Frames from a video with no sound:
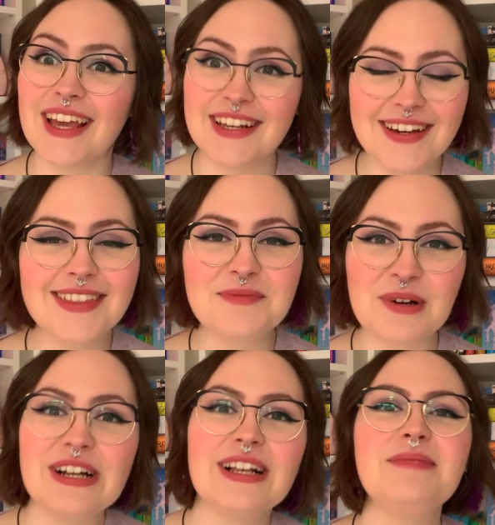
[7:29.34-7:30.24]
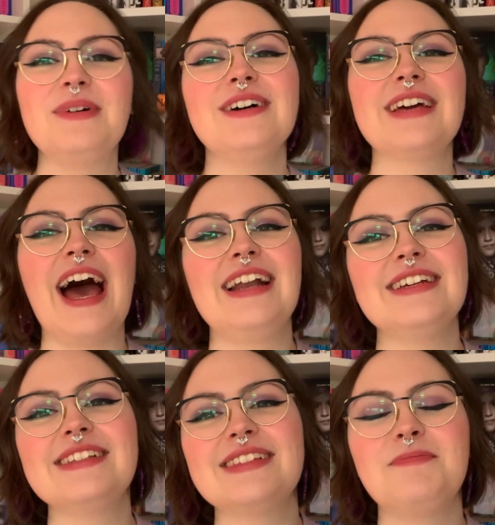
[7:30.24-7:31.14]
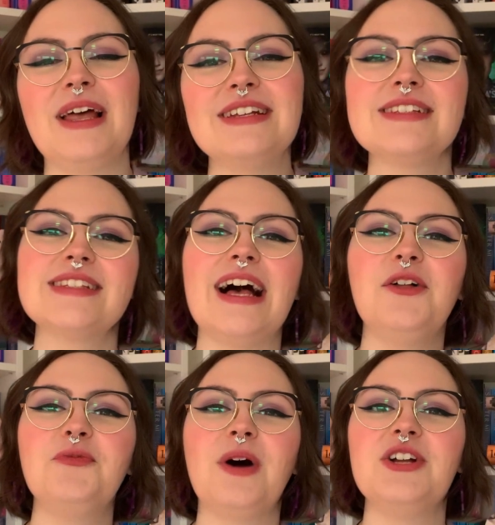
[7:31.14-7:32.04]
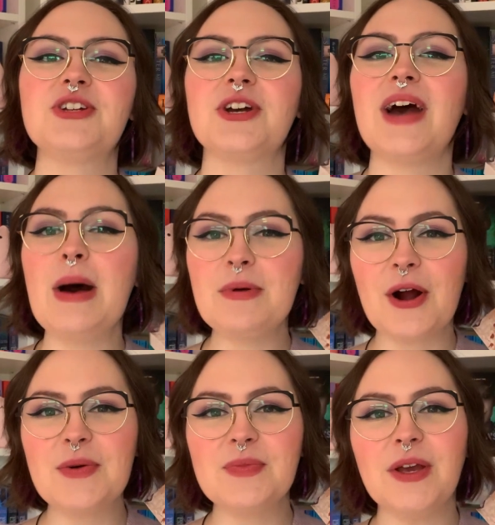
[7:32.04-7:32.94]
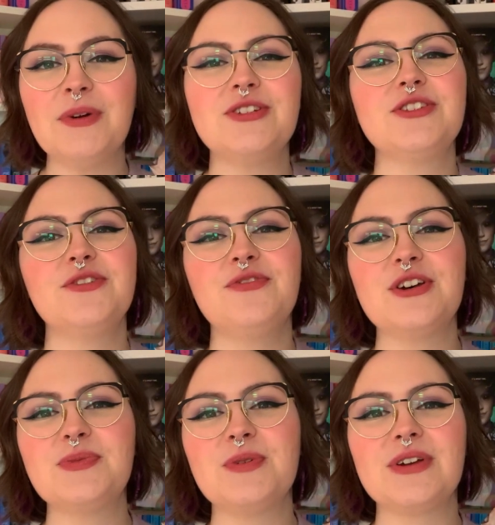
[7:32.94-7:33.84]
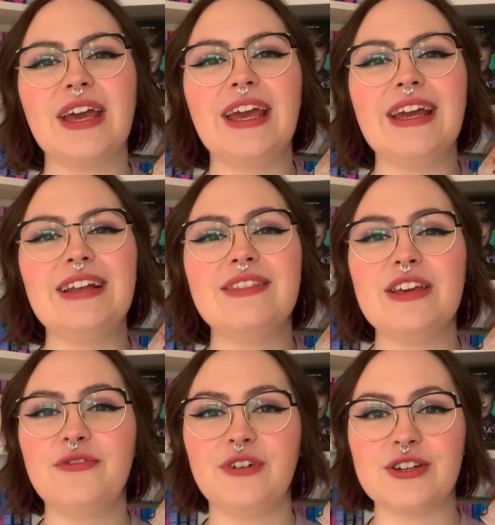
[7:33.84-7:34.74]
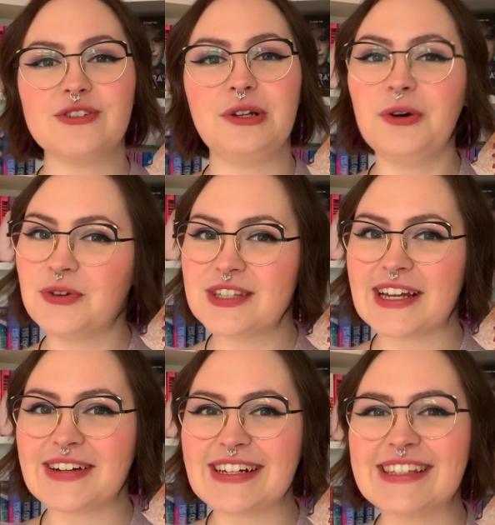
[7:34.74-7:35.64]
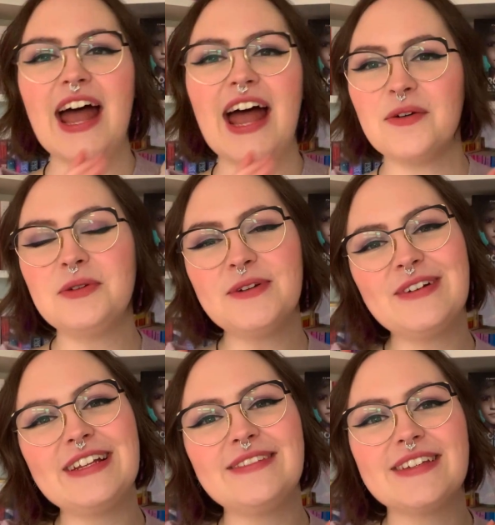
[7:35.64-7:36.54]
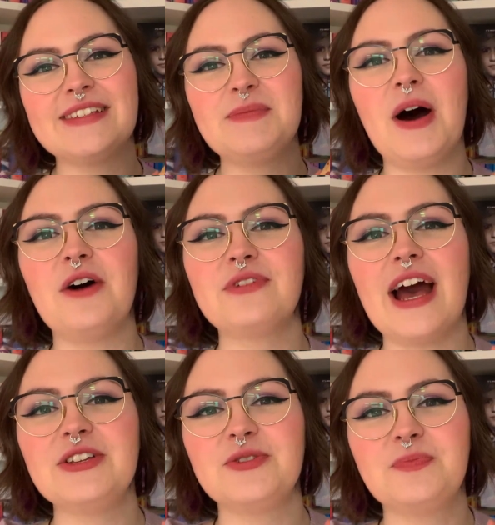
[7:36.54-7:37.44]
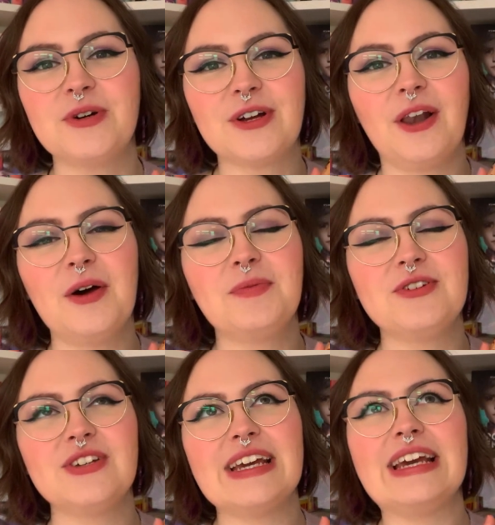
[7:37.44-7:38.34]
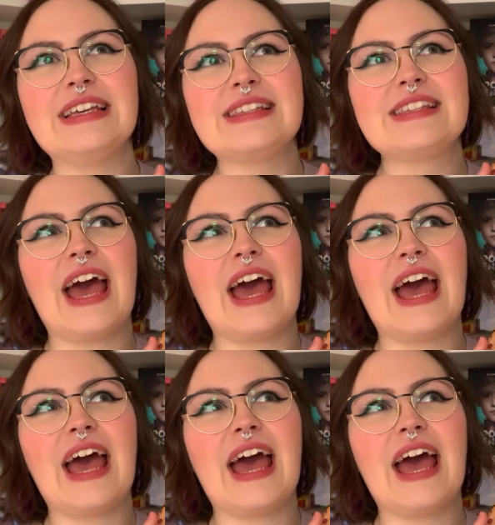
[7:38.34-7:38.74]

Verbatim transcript: another book club book, and it's The Blade Itself by Joe Abercrombie, which is the first book in the First Law series, and I'm going to be reading this as a part of Catch Up Book Club, which is